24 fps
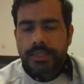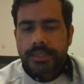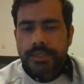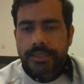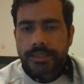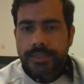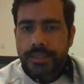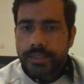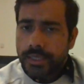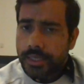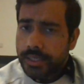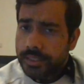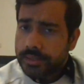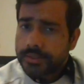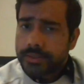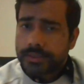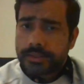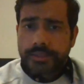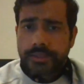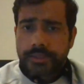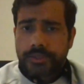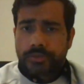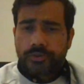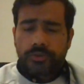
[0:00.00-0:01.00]
There are other
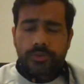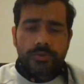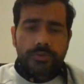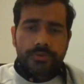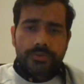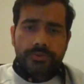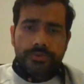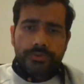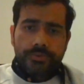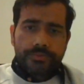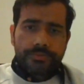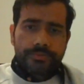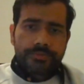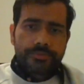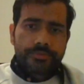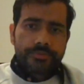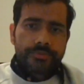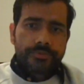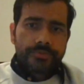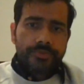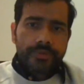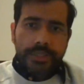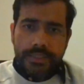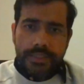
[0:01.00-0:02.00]
things also.
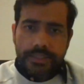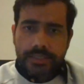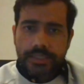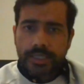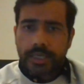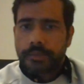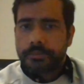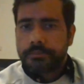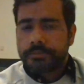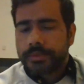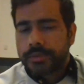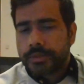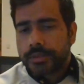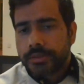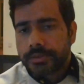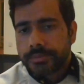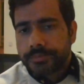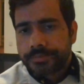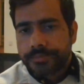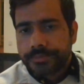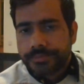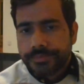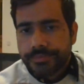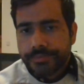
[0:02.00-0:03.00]
For example,
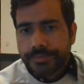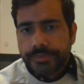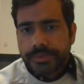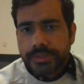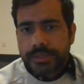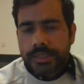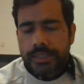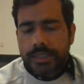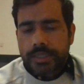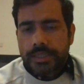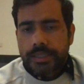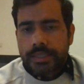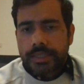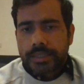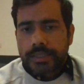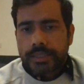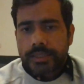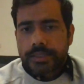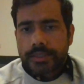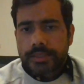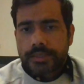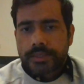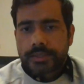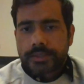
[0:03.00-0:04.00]

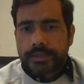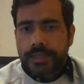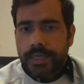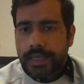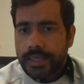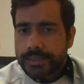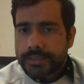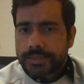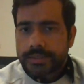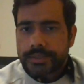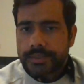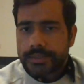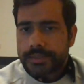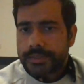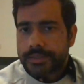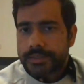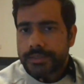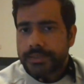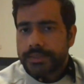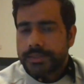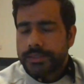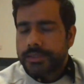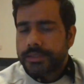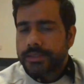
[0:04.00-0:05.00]
the tax
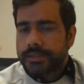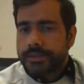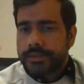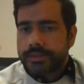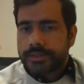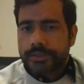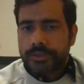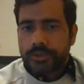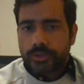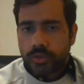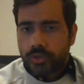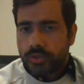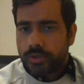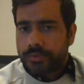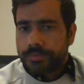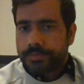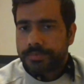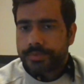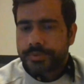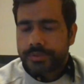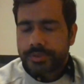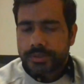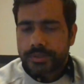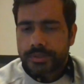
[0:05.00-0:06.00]
rates in Europe,
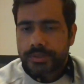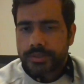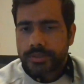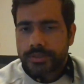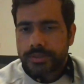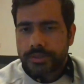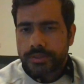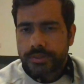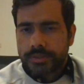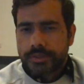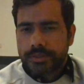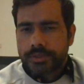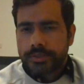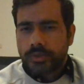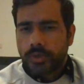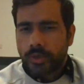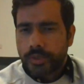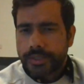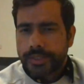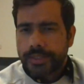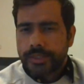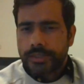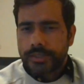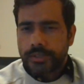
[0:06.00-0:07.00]

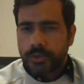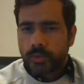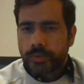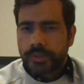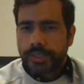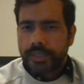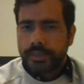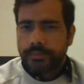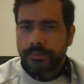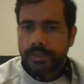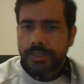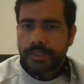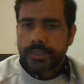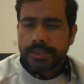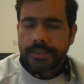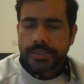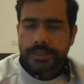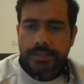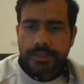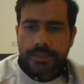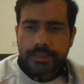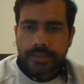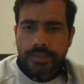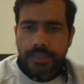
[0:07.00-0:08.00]
not in UK, but
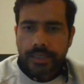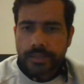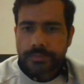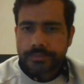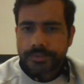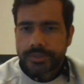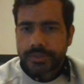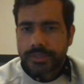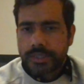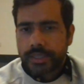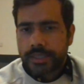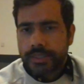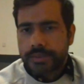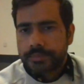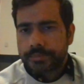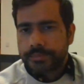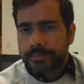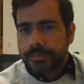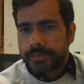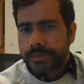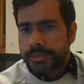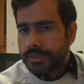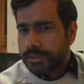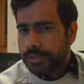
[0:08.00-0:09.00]
in
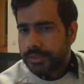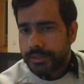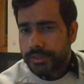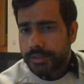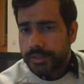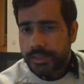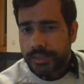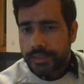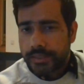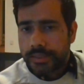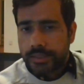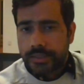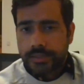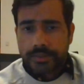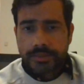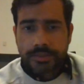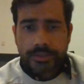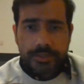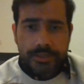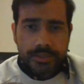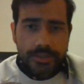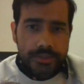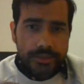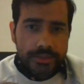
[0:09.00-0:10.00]
Amsterdam, in
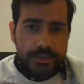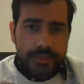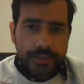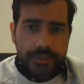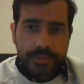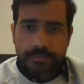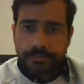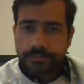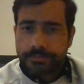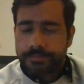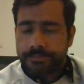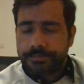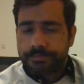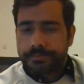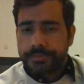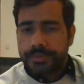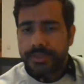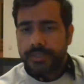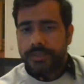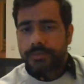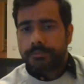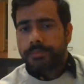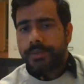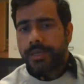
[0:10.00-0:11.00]
Netherlands, in
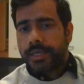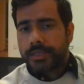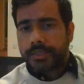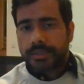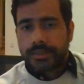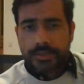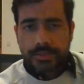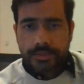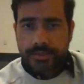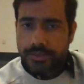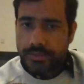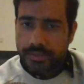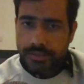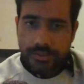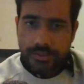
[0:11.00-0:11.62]
Paris,